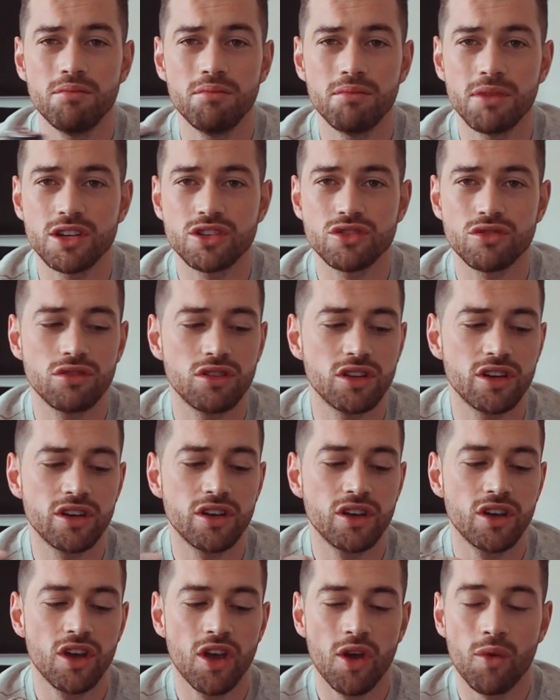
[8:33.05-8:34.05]
Make sure that,
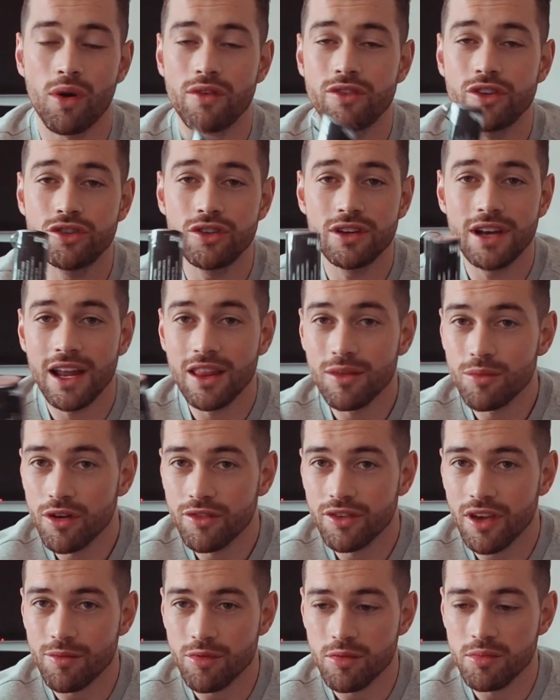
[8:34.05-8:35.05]
well, if you do let them
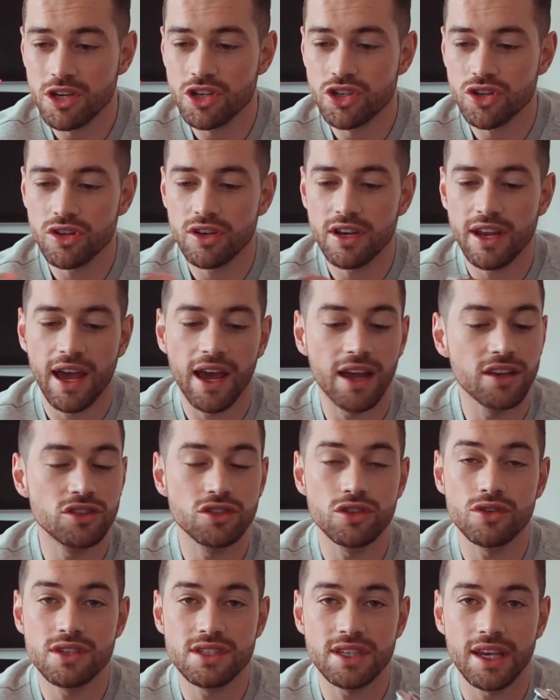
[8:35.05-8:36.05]
off, you have permission and you
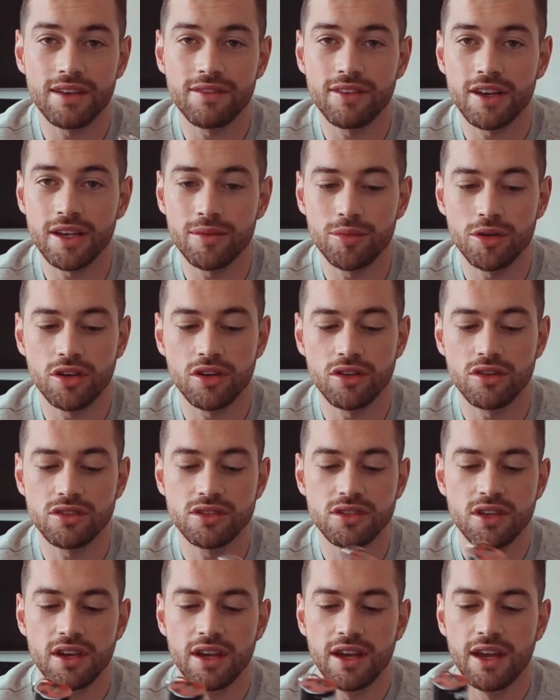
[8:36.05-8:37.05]
do it safely,
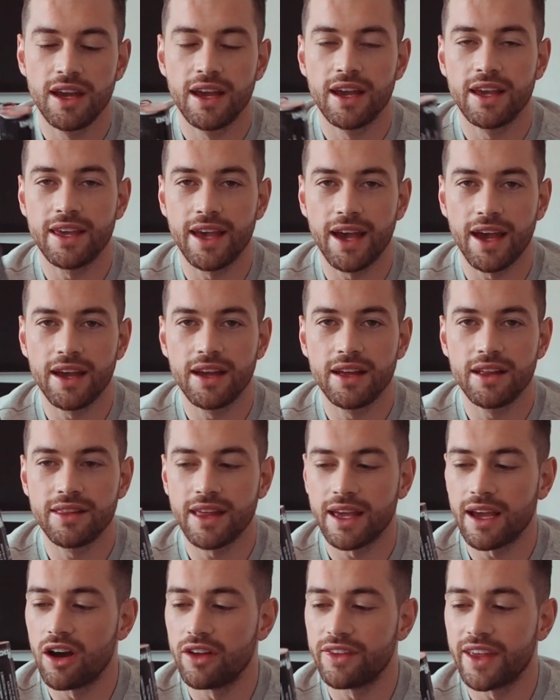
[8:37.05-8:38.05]
because yeah,
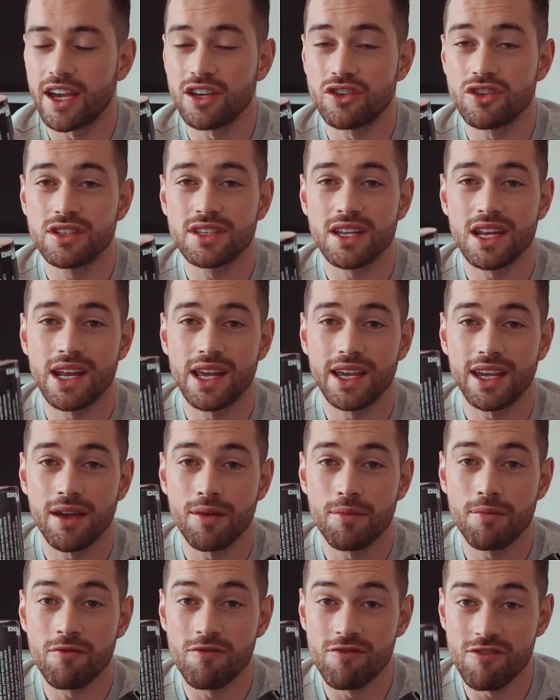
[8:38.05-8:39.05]
they are dangerous and they
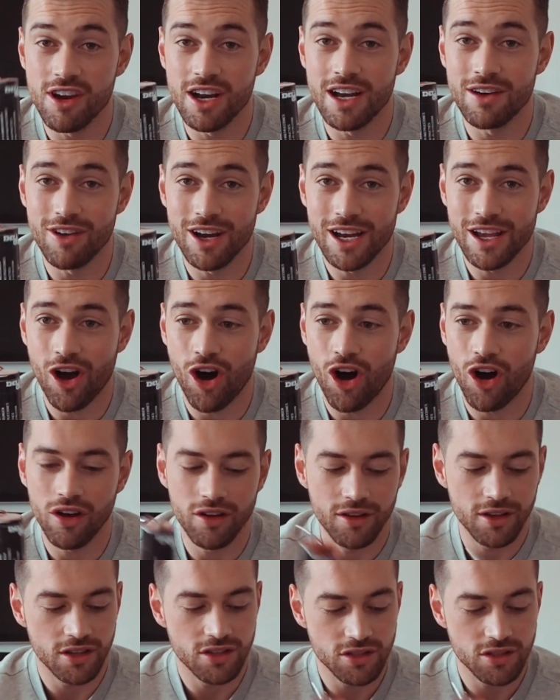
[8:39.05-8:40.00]
get really, really hot.